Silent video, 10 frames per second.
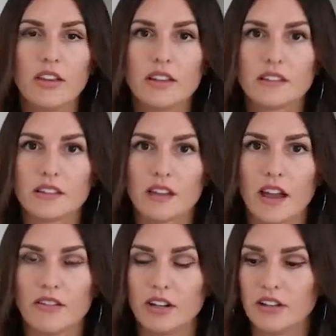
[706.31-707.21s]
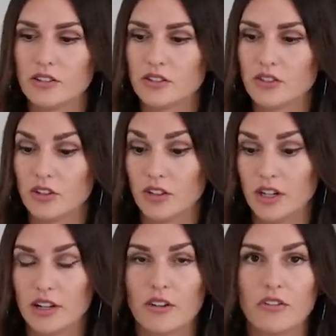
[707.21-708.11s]
I think it's because I have an English
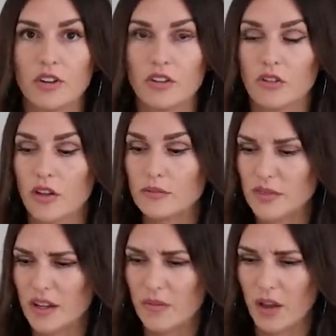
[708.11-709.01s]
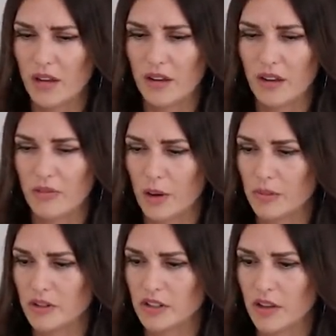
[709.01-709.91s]
degree. I don't know if you guys knew that. I'm, I
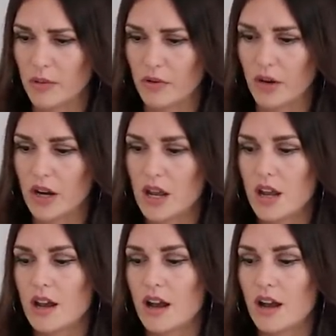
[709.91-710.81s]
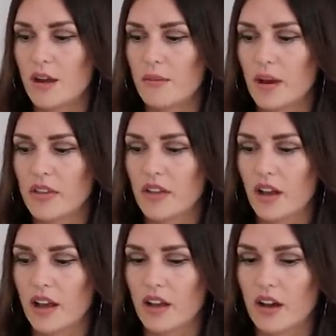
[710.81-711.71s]
probably shared that before. Um, I
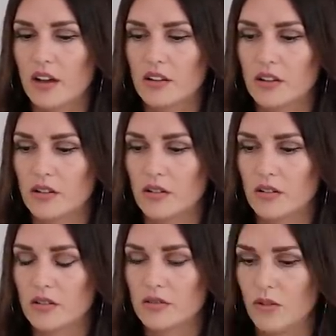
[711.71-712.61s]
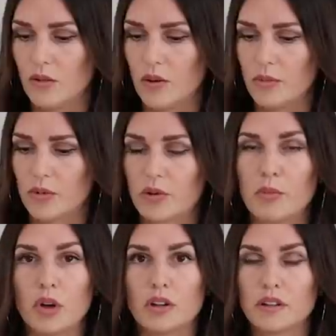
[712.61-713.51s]
think I got a little overwhelmed
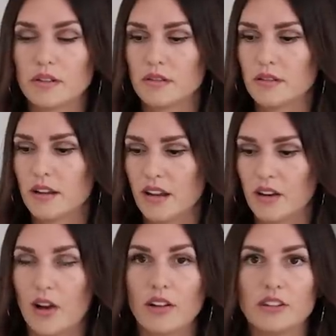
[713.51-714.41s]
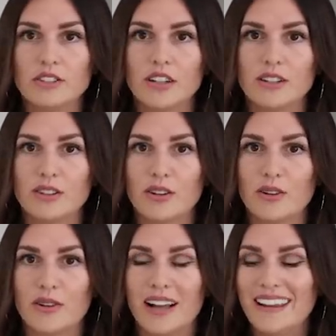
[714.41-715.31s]
with books in college, and
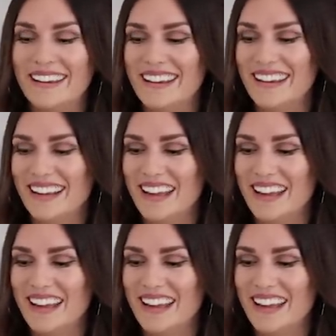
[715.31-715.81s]
so I,